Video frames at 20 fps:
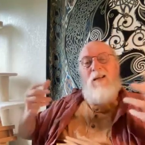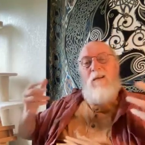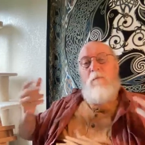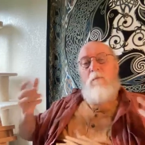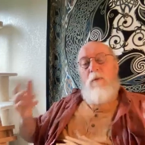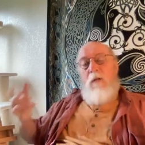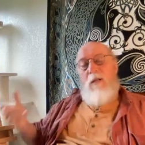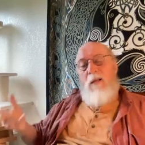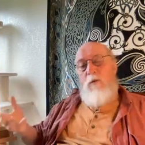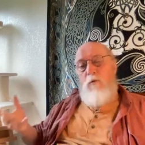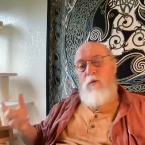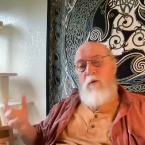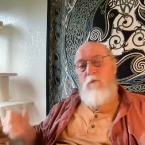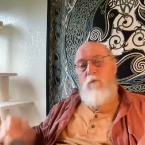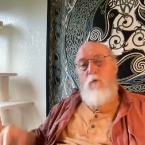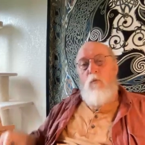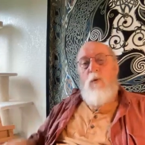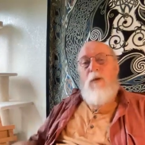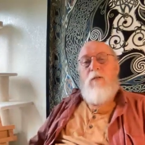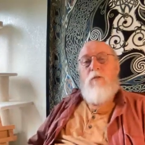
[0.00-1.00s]
But he was a
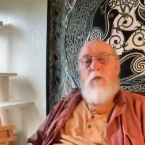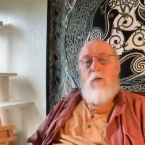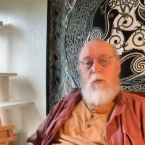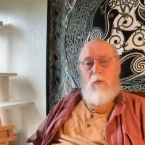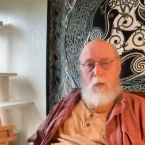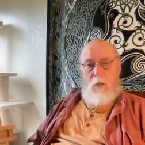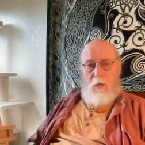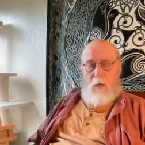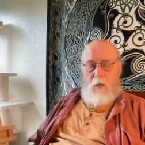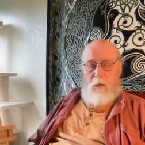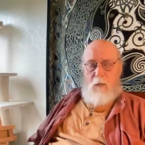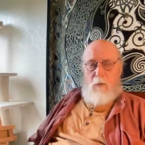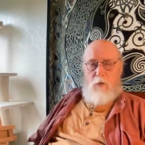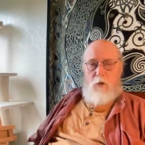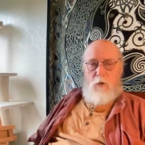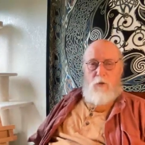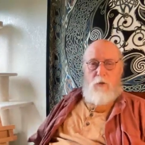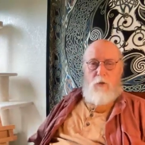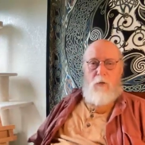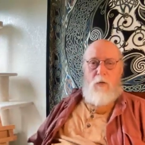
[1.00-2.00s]
forensic
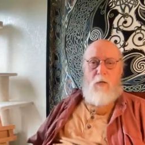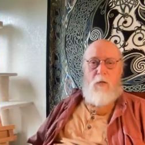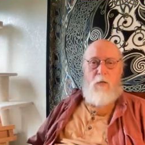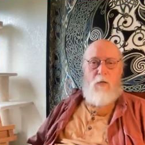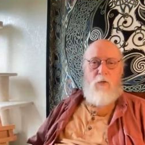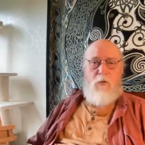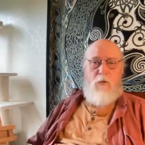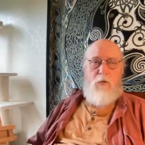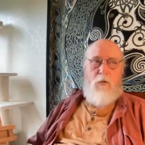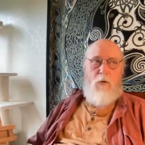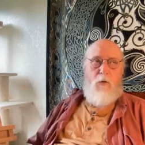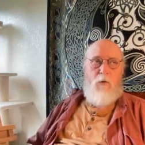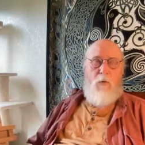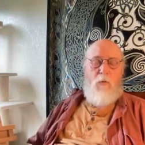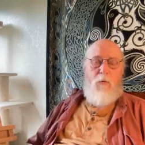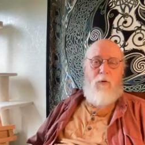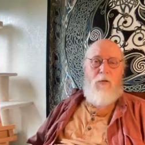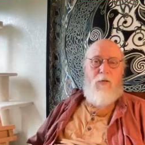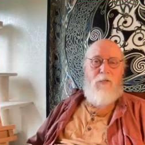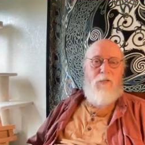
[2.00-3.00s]
psychologist.
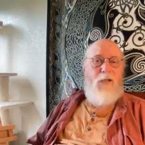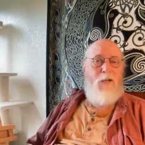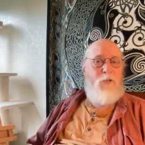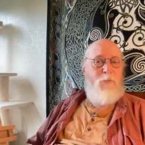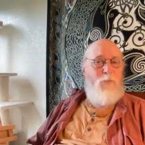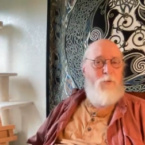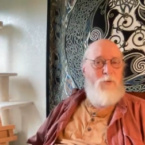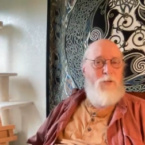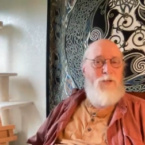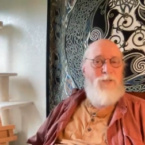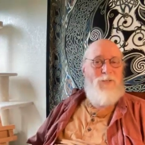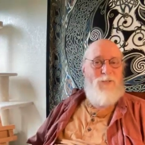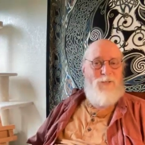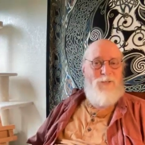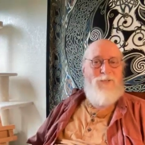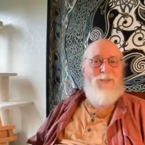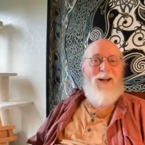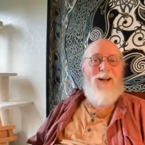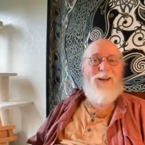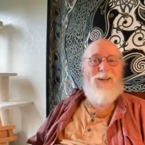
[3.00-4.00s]
So his expertise is
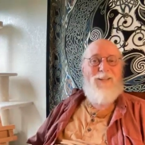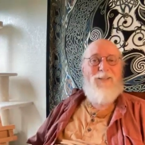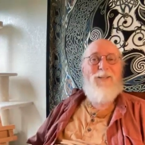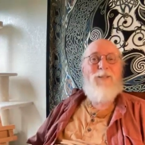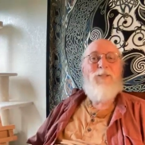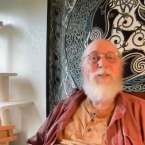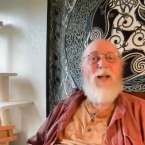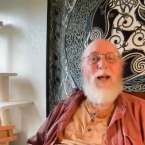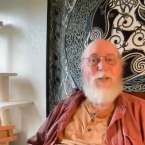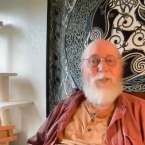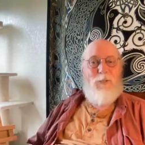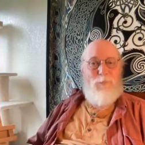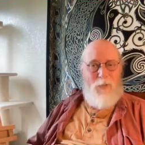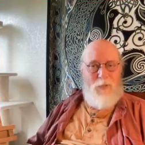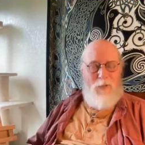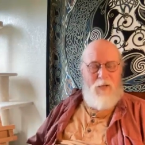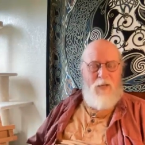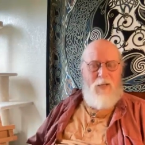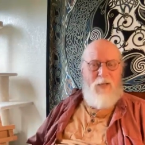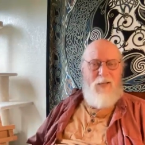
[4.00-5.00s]
not in assessment.
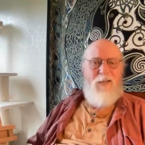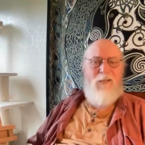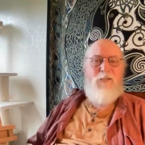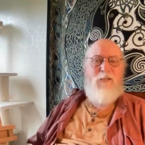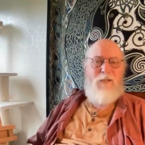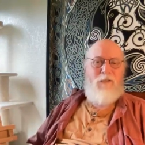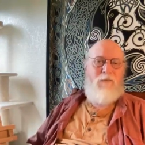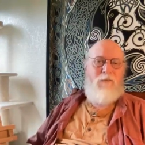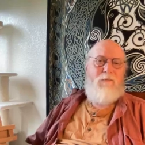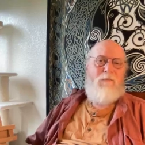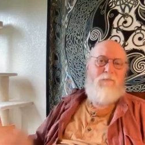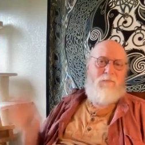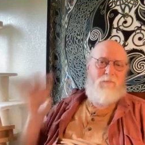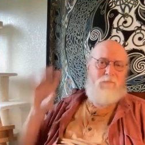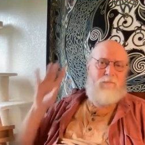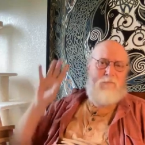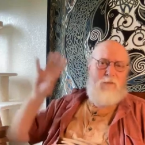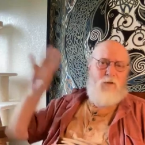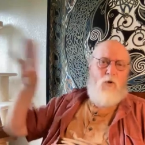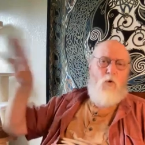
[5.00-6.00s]
It's in
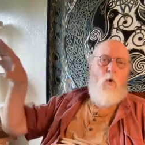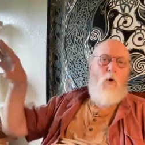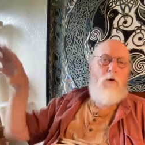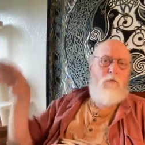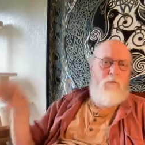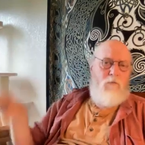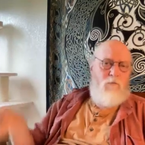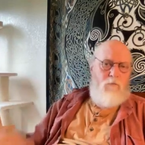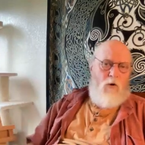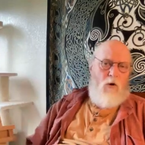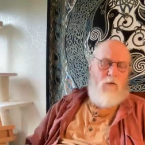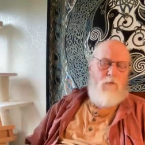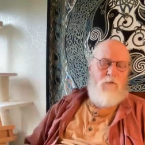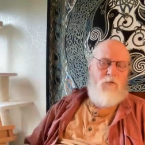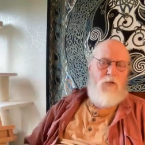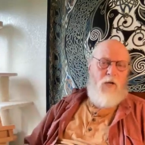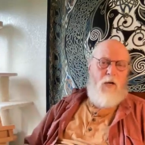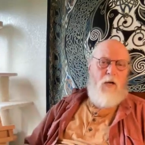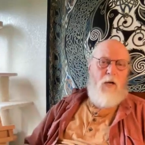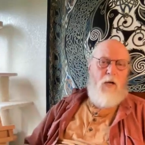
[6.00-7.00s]
the court-involved
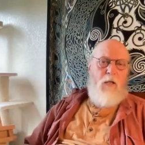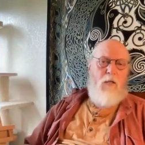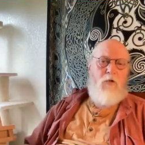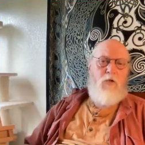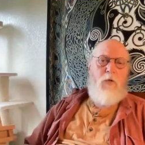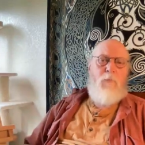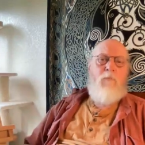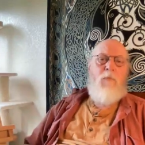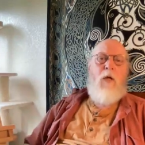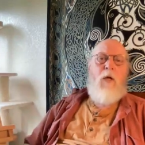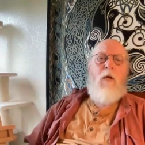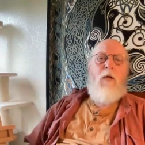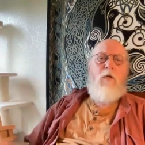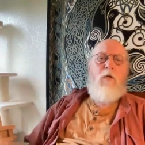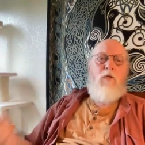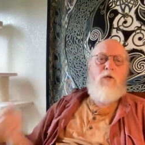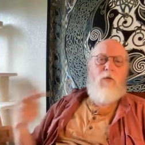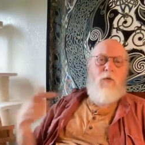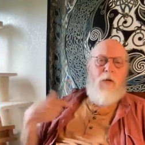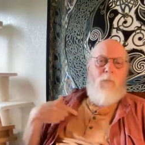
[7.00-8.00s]
psychology.
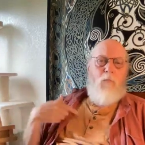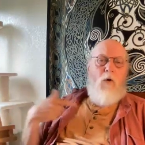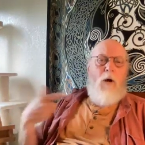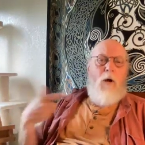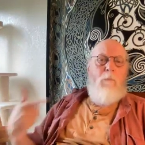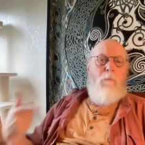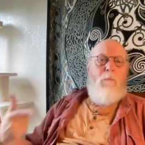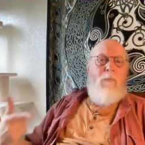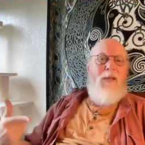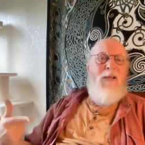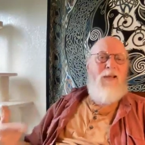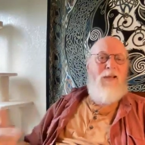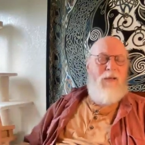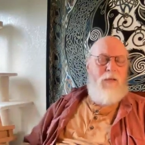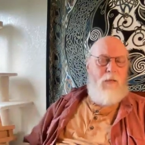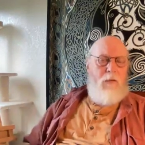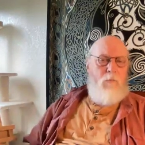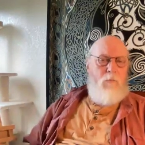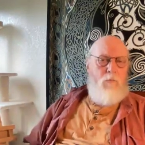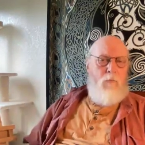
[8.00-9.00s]
So they brought me
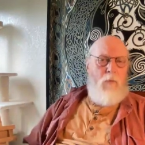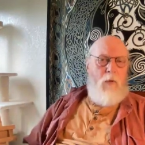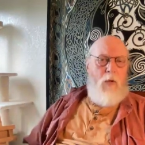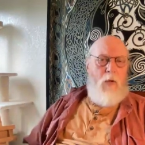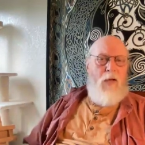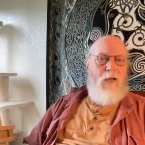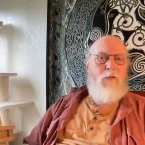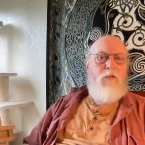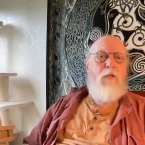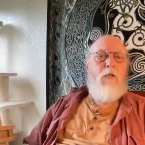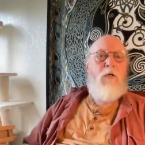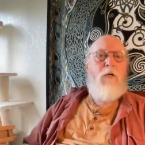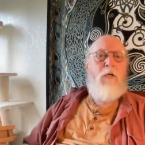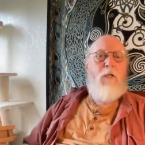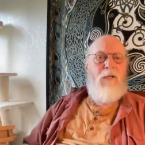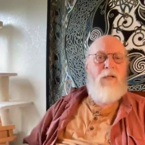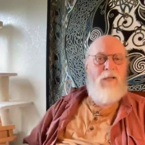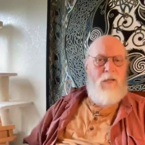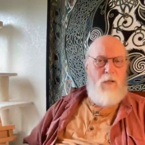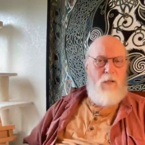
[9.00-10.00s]
in as the
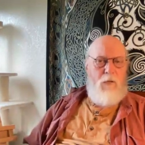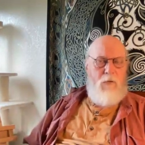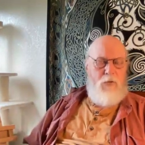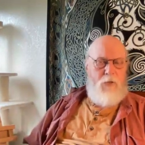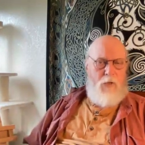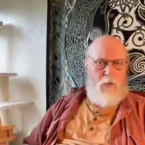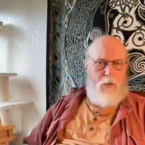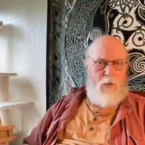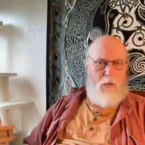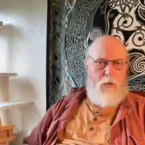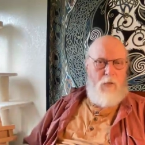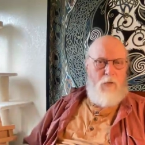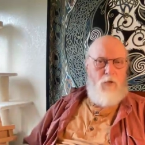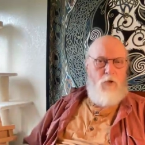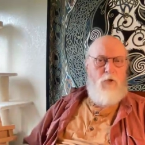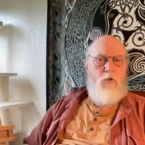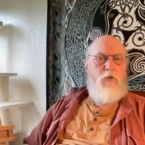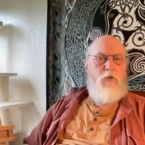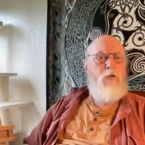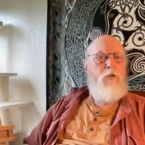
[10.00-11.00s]
clinical
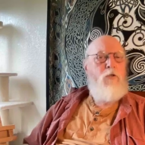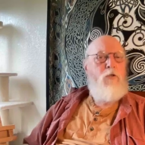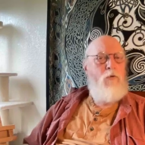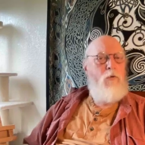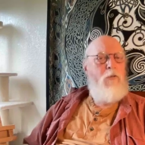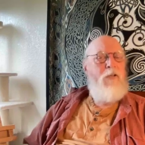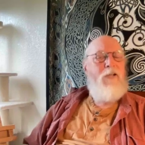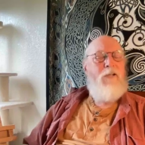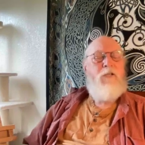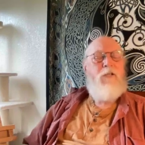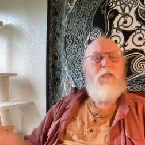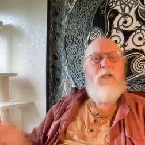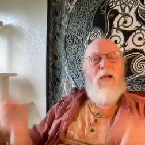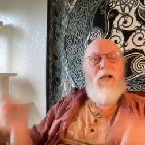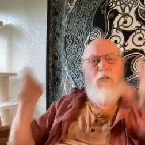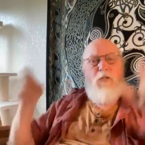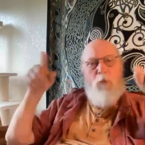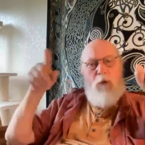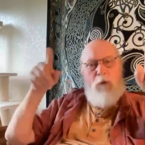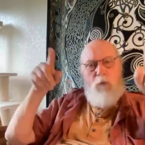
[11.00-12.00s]
psychologist to do the
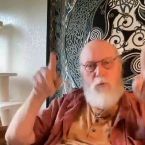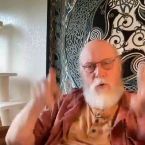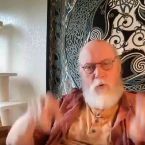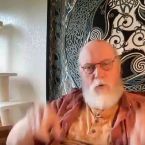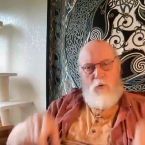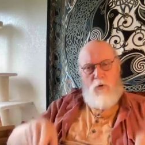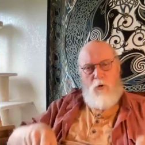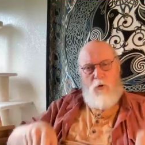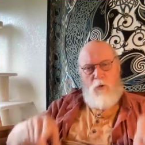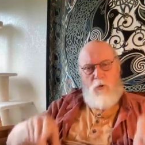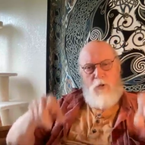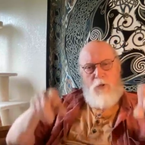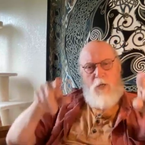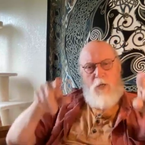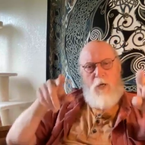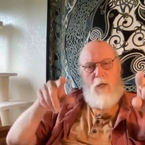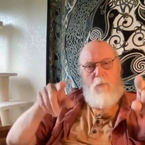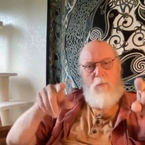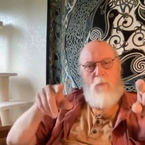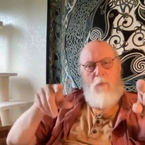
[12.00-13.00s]
assessment protocol
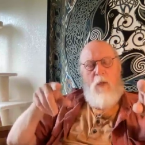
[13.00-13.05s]
side.